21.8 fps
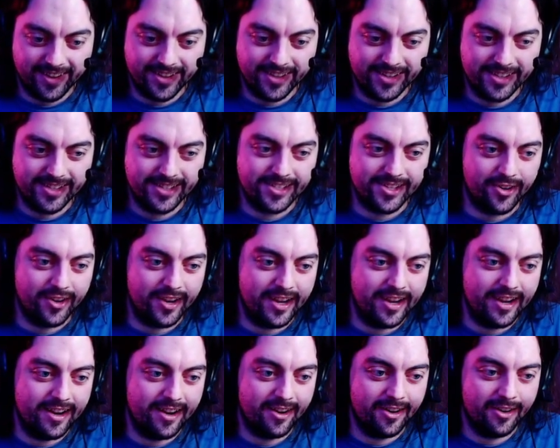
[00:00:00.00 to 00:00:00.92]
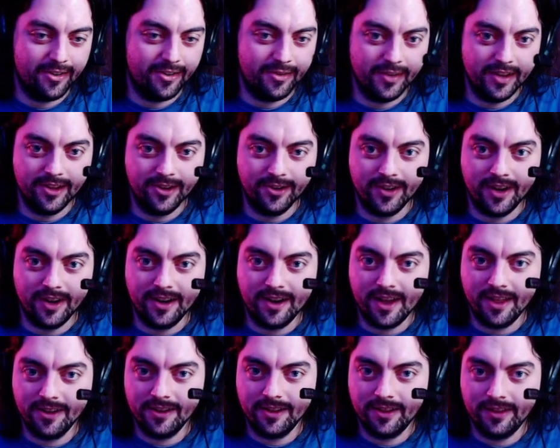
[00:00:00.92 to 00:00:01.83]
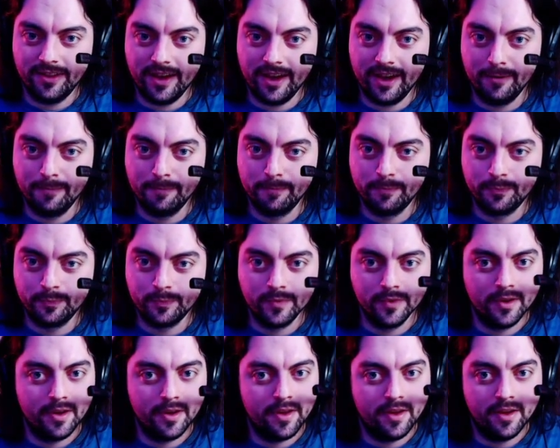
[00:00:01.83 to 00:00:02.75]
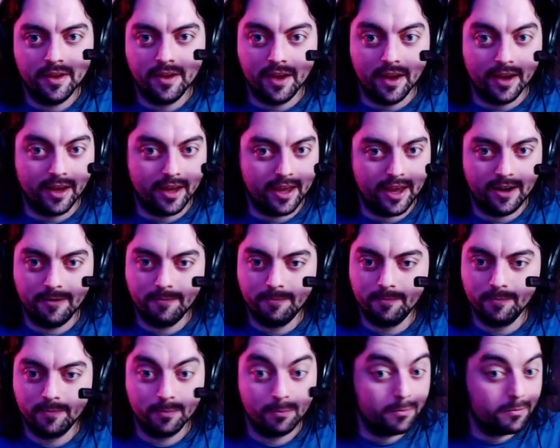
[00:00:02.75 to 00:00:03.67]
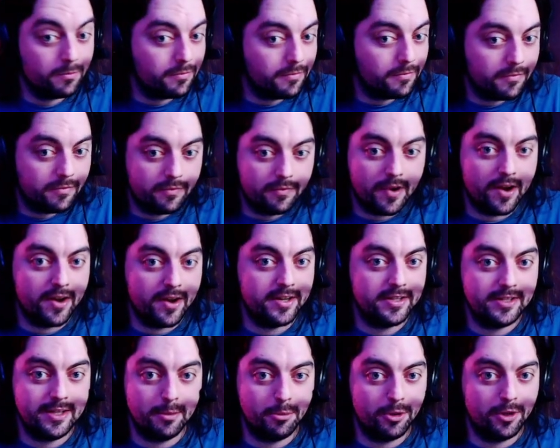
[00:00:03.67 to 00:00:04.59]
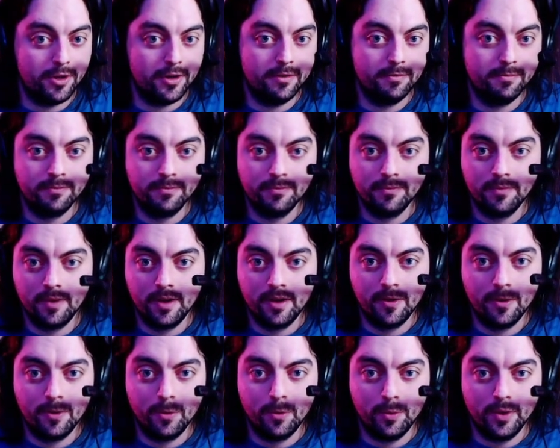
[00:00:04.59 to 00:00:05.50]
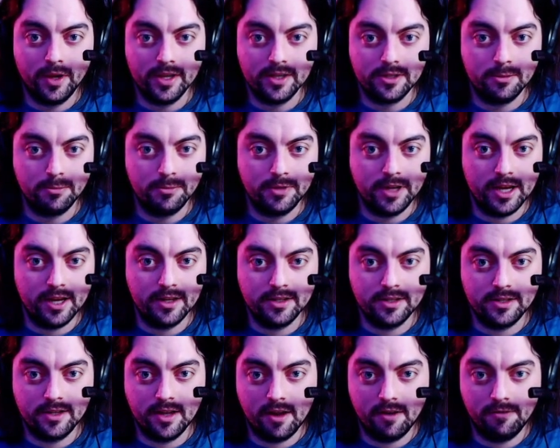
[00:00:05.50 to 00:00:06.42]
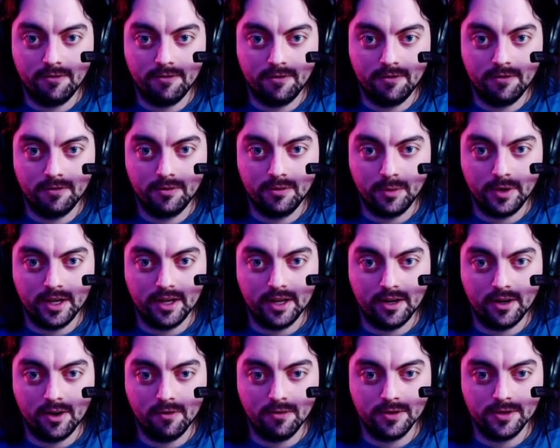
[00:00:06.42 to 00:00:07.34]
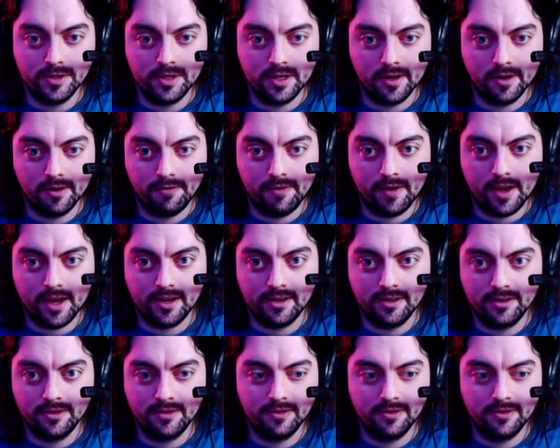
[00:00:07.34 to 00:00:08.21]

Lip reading: So here we loot another thing. Again, very similar. We get some data stuff. We get an overseer effect.